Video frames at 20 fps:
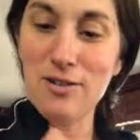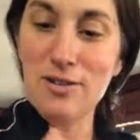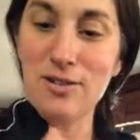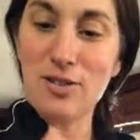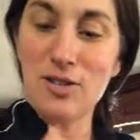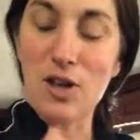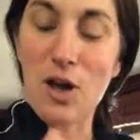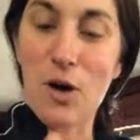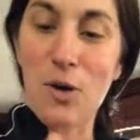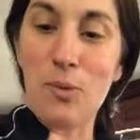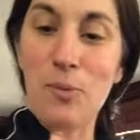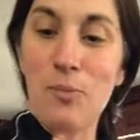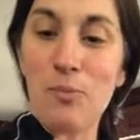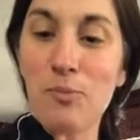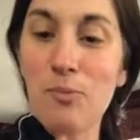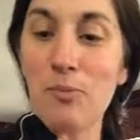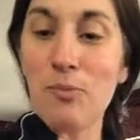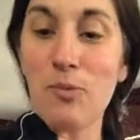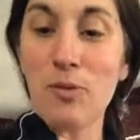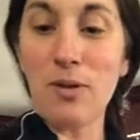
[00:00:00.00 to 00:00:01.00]
So
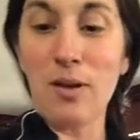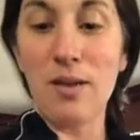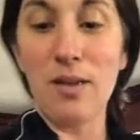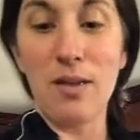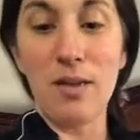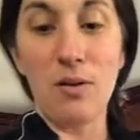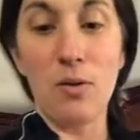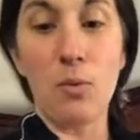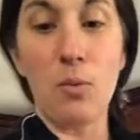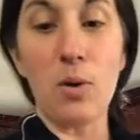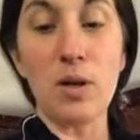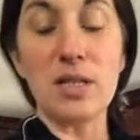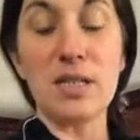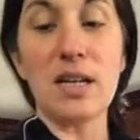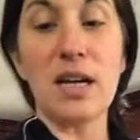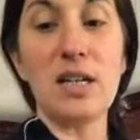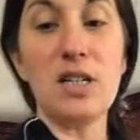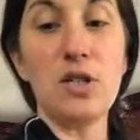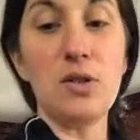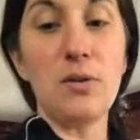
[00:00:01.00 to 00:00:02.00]
once
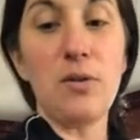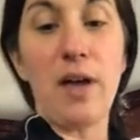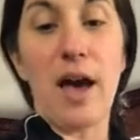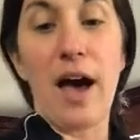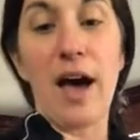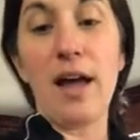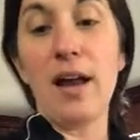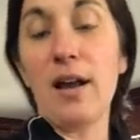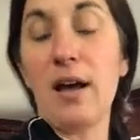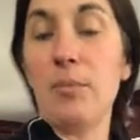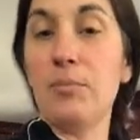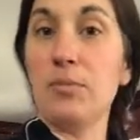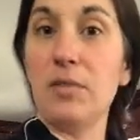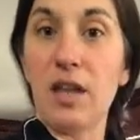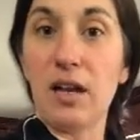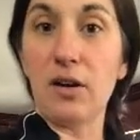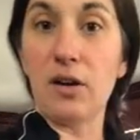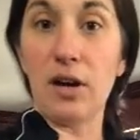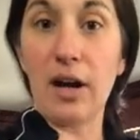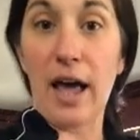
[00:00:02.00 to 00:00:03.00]
I do that, I'm
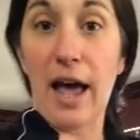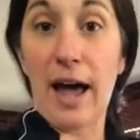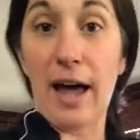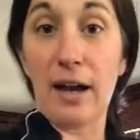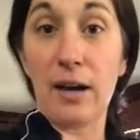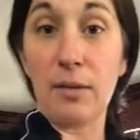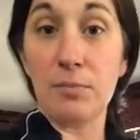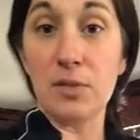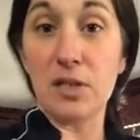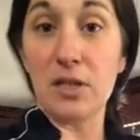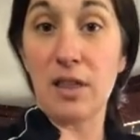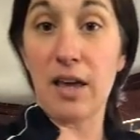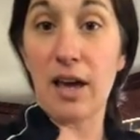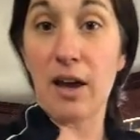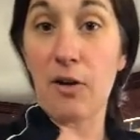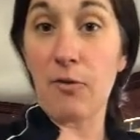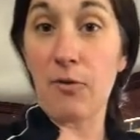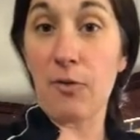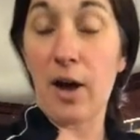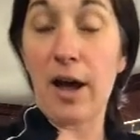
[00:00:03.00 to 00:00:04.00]
then going to add them to the
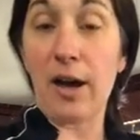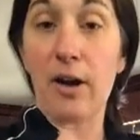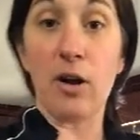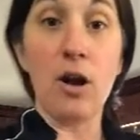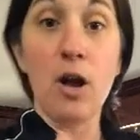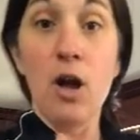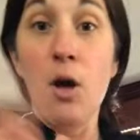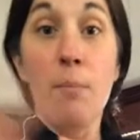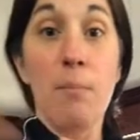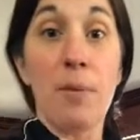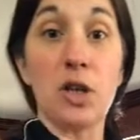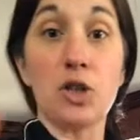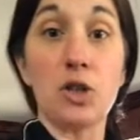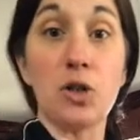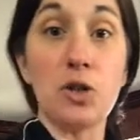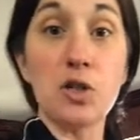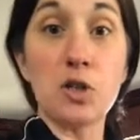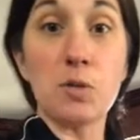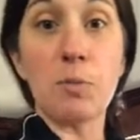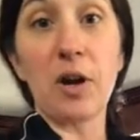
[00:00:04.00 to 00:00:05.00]
air fryer. Make sure
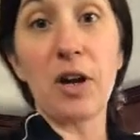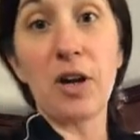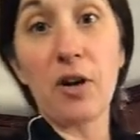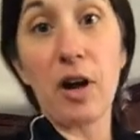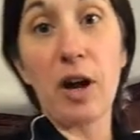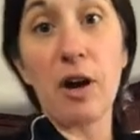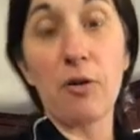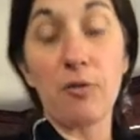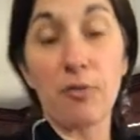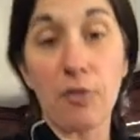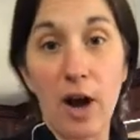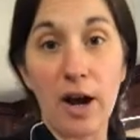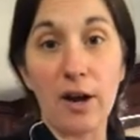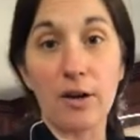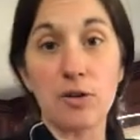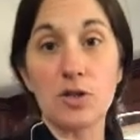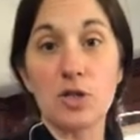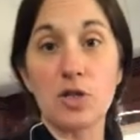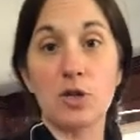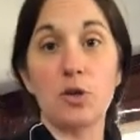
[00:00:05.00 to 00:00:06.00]
you spray your air
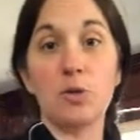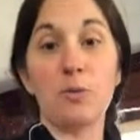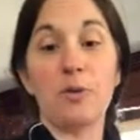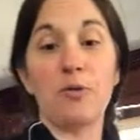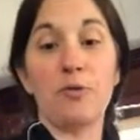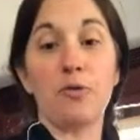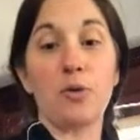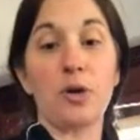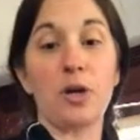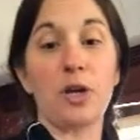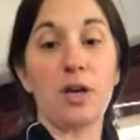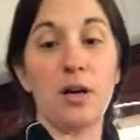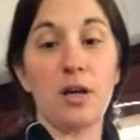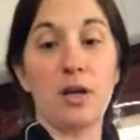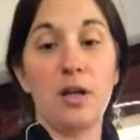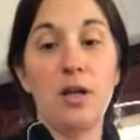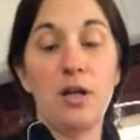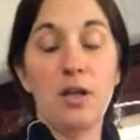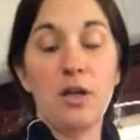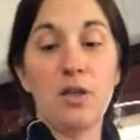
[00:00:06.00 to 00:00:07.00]
fryer too before you
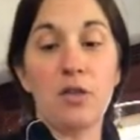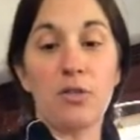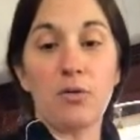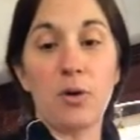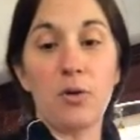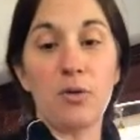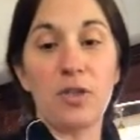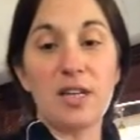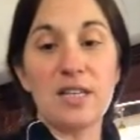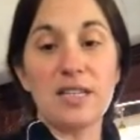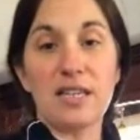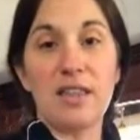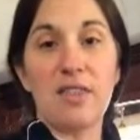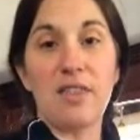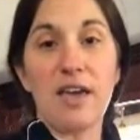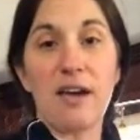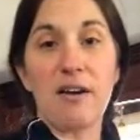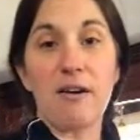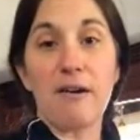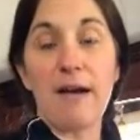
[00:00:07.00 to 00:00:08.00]
throw these in
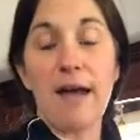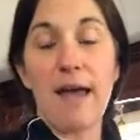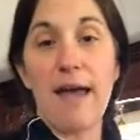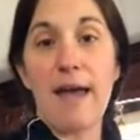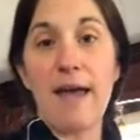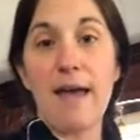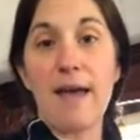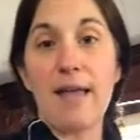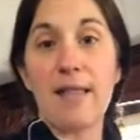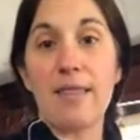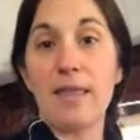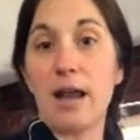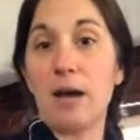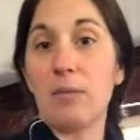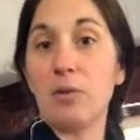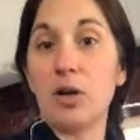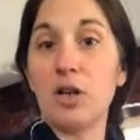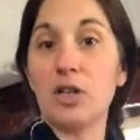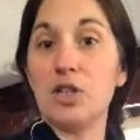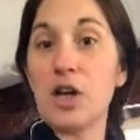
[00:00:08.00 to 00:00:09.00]
there, and then I'm
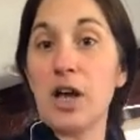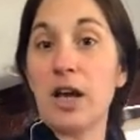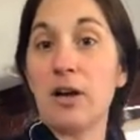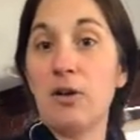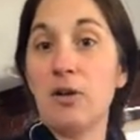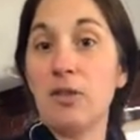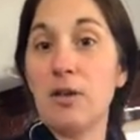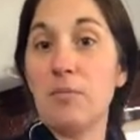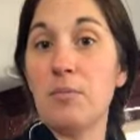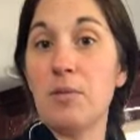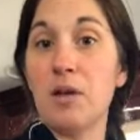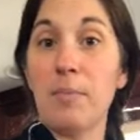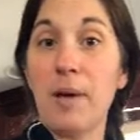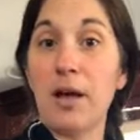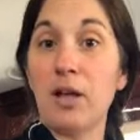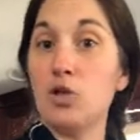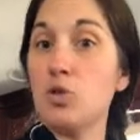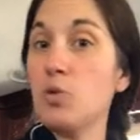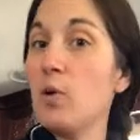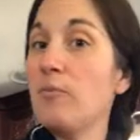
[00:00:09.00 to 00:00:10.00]
going to check on them in
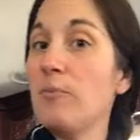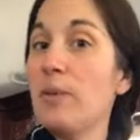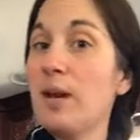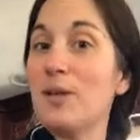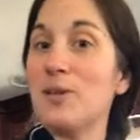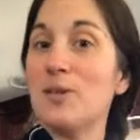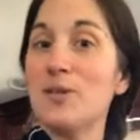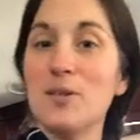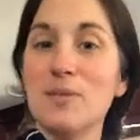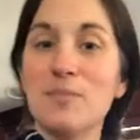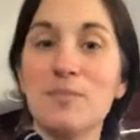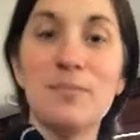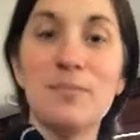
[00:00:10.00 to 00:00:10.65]
about 12 minutes.